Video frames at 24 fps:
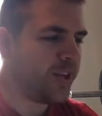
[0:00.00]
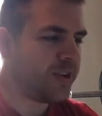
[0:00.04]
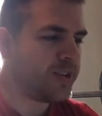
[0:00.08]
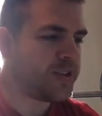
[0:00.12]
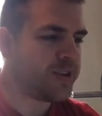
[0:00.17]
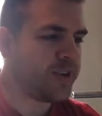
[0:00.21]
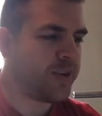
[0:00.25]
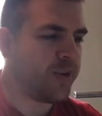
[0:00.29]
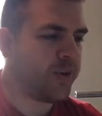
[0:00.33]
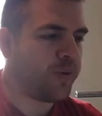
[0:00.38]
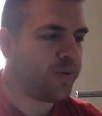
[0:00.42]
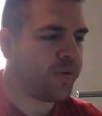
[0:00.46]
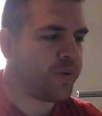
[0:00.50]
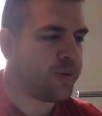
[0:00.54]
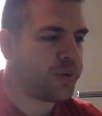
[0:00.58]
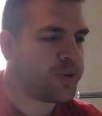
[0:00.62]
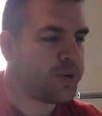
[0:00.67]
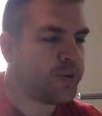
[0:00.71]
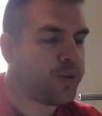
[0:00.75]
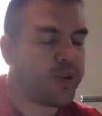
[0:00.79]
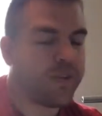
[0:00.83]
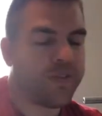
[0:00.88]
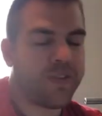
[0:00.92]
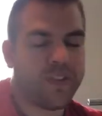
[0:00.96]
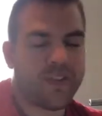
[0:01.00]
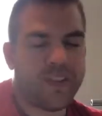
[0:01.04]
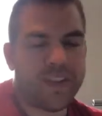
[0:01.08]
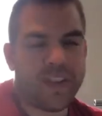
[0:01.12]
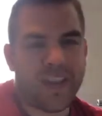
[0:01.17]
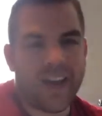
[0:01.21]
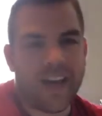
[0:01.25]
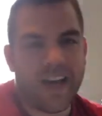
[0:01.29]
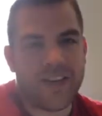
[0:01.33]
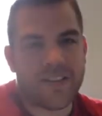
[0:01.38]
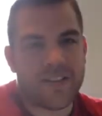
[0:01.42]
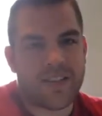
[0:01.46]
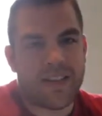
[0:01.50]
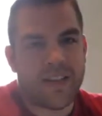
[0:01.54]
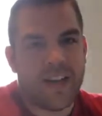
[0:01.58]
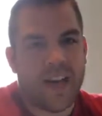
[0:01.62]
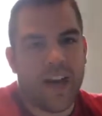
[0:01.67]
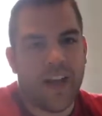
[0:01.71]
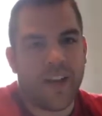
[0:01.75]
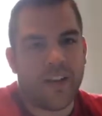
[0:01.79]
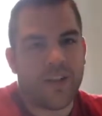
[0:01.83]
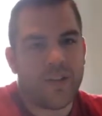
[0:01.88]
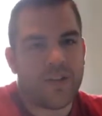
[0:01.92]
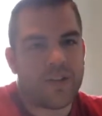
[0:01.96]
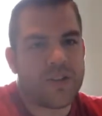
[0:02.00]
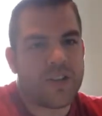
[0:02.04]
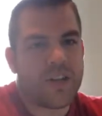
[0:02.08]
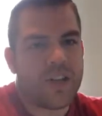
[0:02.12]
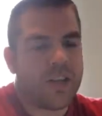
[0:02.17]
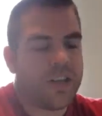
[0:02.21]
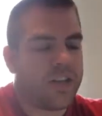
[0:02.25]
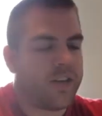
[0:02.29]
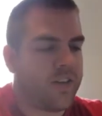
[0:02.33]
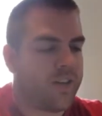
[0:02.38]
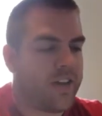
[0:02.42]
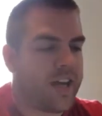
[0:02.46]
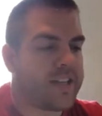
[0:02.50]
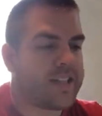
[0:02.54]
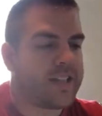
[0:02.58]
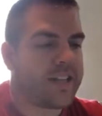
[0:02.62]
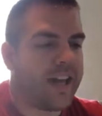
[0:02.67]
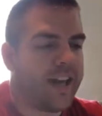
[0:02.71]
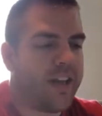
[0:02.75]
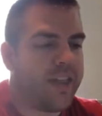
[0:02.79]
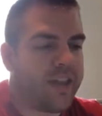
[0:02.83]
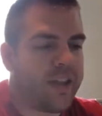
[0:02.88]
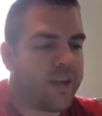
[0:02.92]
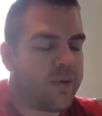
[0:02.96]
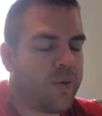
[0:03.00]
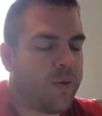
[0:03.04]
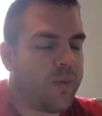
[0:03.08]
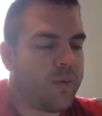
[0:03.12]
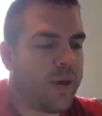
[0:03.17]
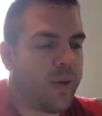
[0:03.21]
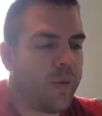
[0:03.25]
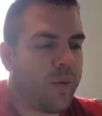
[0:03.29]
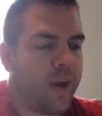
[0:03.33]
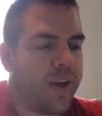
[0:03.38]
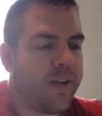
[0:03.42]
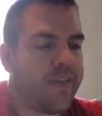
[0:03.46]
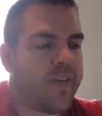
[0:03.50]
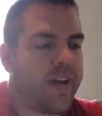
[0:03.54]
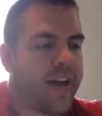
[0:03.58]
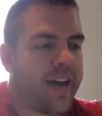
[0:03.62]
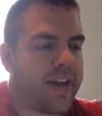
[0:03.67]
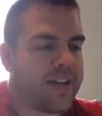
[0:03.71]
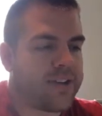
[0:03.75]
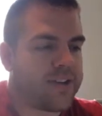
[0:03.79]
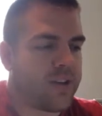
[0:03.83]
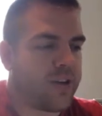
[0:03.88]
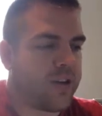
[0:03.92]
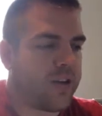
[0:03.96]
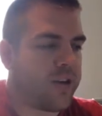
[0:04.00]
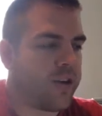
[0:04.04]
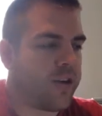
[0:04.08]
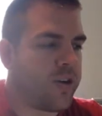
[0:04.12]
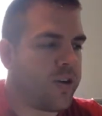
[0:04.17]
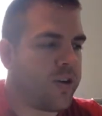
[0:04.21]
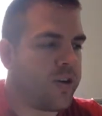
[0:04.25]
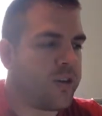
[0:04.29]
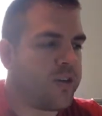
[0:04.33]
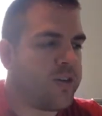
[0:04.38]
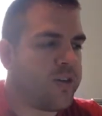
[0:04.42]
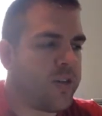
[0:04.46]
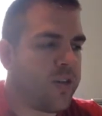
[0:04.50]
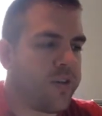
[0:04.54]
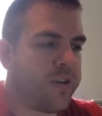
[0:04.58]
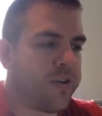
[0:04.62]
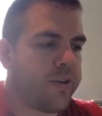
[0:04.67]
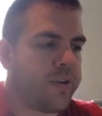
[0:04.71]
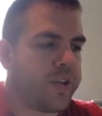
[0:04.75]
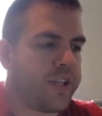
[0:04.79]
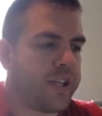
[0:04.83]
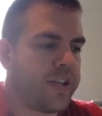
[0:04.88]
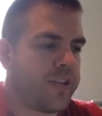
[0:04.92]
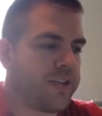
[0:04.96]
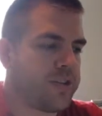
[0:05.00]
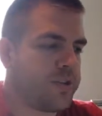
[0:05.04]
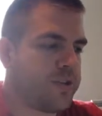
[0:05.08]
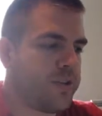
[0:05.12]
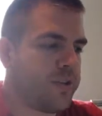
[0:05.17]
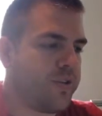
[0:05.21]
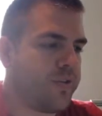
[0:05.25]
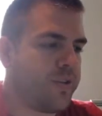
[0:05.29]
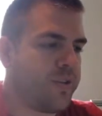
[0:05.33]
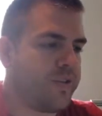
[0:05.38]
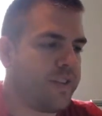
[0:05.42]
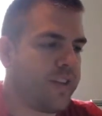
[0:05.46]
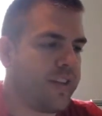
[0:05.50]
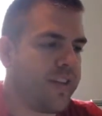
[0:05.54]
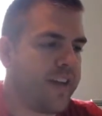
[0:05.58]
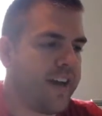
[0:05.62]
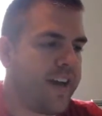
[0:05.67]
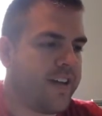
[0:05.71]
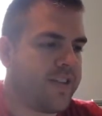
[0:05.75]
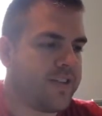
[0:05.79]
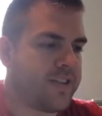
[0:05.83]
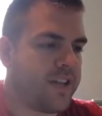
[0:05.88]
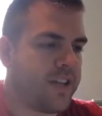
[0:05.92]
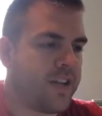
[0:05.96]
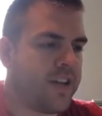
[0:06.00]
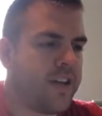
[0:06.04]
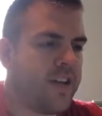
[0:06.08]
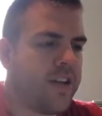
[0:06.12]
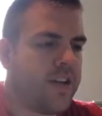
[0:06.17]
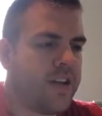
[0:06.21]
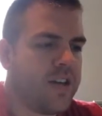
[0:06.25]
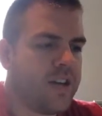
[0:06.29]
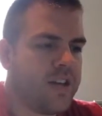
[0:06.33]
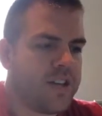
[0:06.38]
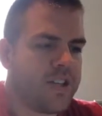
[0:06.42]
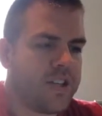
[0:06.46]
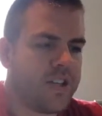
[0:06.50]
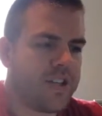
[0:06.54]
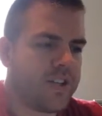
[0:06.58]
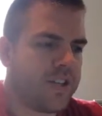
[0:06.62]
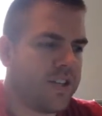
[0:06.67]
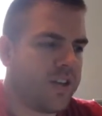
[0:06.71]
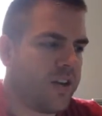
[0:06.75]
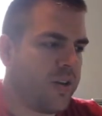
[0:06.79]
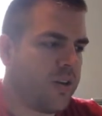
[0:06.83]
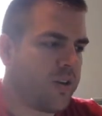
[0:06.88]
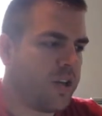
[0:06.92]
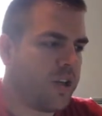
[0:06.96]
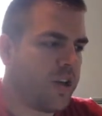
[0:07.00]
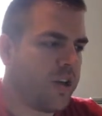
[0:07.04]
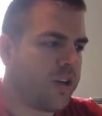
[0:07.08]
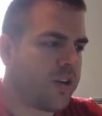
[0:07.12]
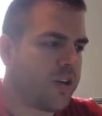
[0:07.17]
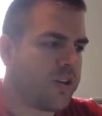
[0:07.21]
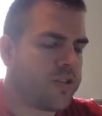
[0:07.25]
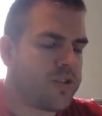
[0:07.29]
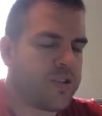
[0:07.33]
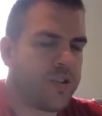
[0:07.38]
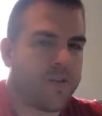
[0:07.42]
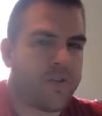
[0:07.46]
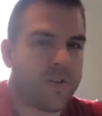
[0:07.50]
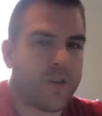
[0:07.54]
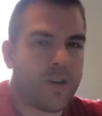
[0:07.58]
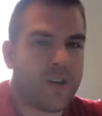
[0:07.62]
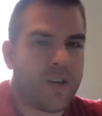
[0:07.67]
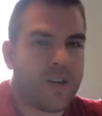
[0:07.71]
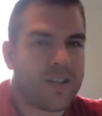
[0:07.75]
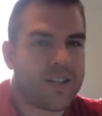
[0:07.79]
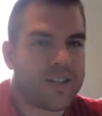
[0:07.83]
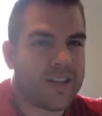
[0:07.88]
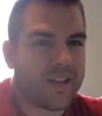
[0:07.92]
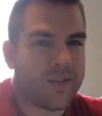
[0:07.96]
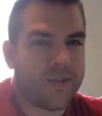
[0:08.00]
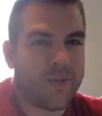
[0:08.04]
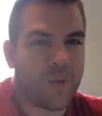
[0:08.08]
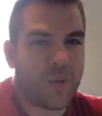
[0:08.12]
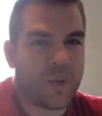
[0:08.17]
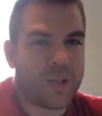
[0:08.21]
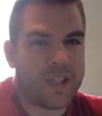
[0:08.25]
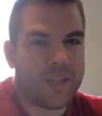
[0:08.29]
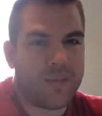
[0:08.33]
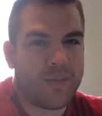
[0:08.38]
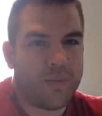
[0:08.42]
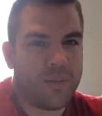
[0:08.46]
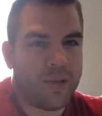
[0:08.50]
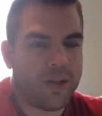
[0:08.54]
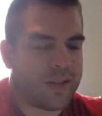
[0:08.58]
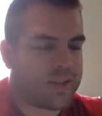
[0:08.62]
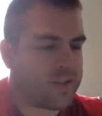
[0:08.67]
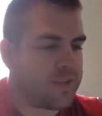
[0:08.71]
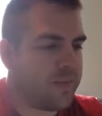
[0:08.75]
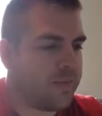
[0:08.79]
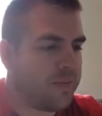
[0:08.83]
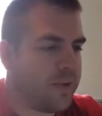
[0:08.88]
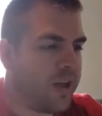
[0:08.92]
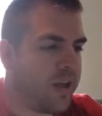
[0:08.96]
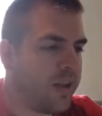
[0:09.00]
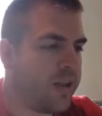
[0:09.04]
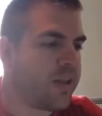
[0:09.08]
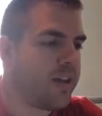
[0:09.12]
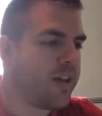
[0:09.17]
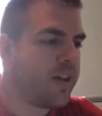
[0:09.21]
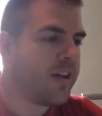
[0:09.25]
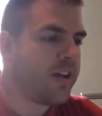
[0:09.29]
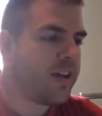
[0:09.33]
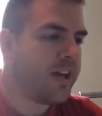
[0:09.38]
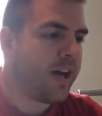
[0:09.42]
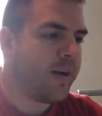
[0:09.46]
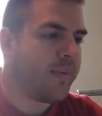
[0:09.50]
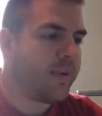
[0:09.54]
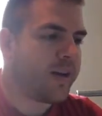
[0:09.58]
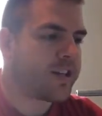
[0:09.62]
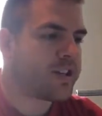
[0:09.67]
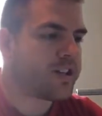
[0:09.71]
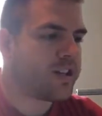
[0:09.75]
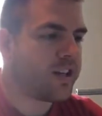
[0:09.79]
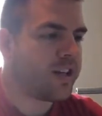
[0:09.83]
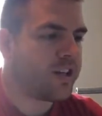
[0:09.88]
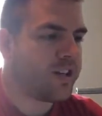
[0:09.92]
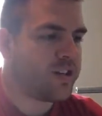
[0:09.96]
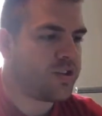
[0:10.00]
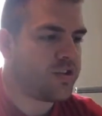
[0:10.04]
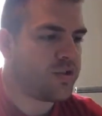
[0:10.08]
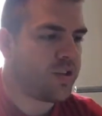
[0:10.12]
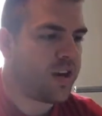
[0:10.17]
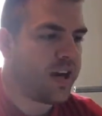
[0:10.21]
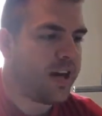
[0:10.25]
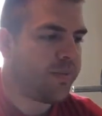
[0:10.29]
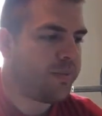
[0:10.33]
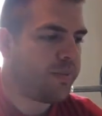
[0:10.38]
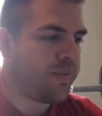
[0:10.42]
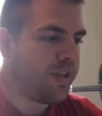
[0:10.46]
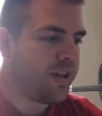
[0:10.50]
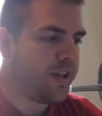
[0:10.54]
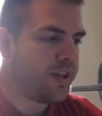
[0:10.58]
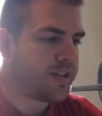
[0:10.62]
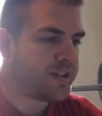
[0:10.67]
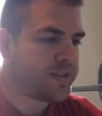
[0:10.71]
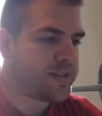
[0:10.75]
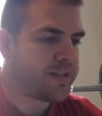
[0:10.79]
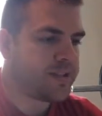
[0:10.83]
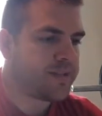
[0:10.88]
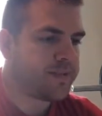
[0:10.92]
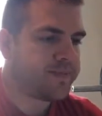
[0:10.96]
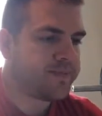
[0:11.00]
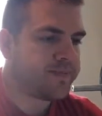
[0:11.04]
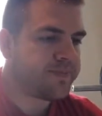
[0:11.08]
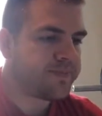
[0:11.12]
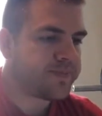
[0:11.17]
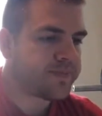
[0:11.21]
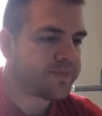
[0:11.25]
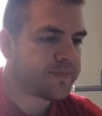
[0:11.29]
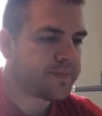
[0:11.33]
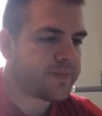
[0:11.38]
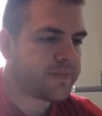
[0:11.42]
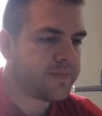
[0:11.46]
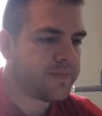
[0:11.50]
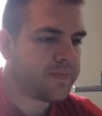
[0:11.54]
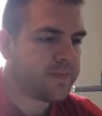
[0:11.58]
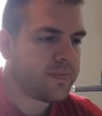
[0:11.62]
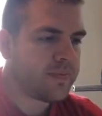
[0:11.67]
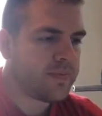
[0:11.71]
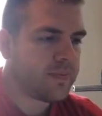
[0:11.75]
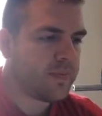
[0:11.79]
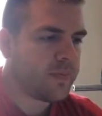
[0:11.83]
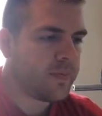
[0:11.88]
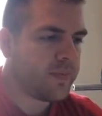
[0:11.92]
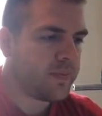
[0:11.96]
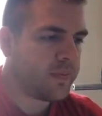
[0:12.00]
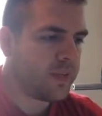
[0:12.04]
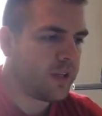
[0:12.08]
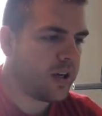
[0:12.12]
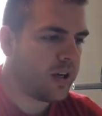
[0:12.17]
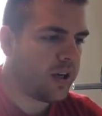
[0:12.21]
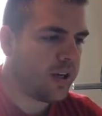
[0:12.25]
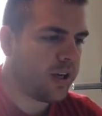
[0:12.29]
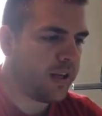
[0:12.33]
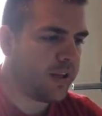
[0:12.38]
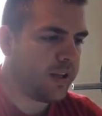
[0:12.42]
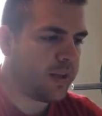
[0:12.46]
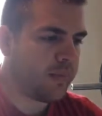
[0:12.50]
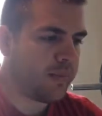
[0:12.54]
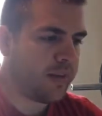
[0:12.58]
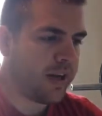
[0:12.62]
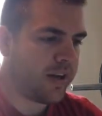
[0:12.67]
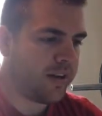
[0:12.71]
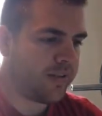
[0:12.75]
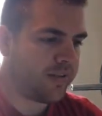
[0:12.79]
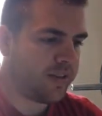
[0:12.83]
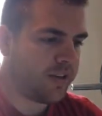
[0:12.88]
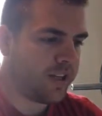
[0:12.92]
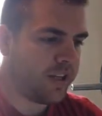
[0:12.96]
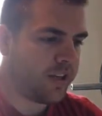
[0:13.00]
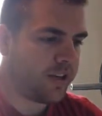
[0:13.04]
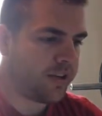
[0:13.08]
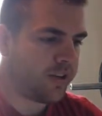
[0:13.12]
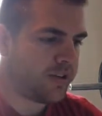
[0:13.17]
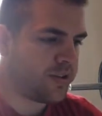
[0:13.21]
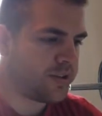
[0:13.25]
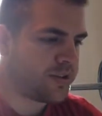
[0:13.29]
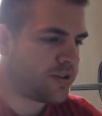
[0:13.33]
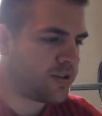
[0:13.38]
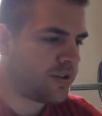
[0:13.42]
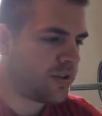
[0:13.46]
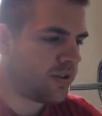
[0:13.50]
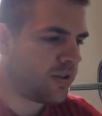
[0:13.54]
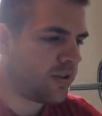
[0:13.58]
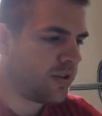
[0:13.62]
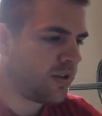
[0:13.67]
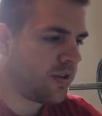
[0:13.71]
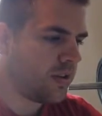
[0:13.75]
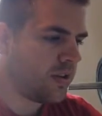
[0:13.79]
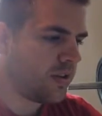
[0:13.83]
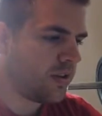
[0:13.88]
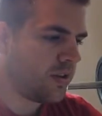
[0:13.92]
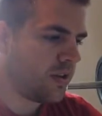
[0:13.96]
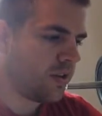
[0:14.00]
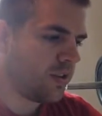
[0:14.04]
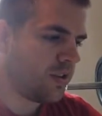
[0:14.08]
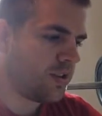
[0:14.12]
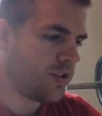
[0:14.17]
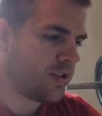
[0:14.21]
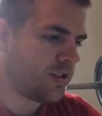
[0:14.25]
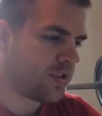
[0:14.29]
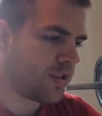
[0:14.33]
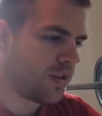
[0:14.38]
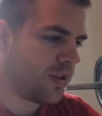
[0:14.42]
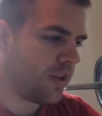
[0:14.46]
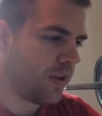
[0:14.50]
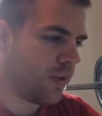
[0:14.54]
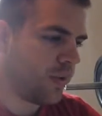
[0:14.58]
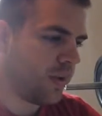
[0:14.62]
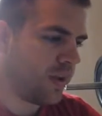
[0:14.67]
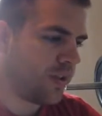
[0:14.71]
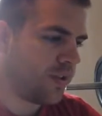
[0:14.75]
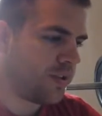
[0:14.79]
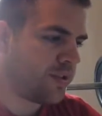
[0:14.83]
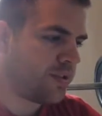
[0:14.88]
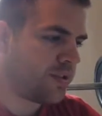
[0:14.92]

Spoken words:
So for $250,000, that's, I think, what my wife has on her 30 years, $250,000. She's a little younger, so for her it's like $14 a month. I'm actually going to drop this, the amount of years. Let's just go with,